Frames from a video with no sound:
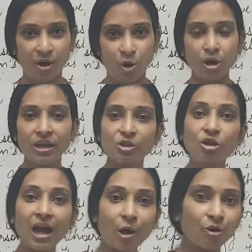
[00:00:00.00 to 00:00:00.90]
Okay, so
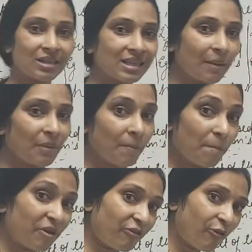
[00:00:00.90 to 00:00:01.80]
noun is
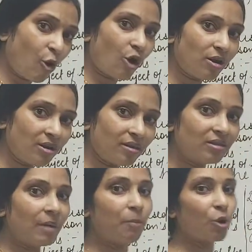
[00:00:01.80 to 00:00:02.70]
coming before
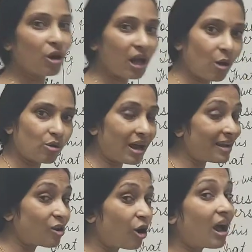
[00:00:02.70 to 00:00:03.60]
the pronoun
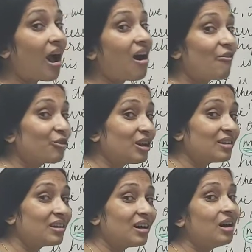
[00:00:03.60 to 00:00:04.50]
and not after
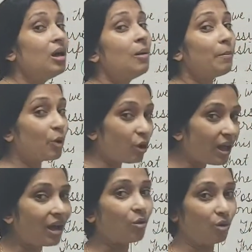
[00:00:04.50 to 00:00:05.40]
the
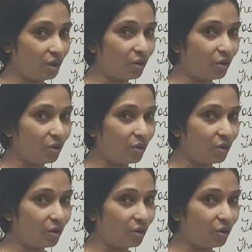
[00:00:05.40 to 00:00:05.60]
pronoun.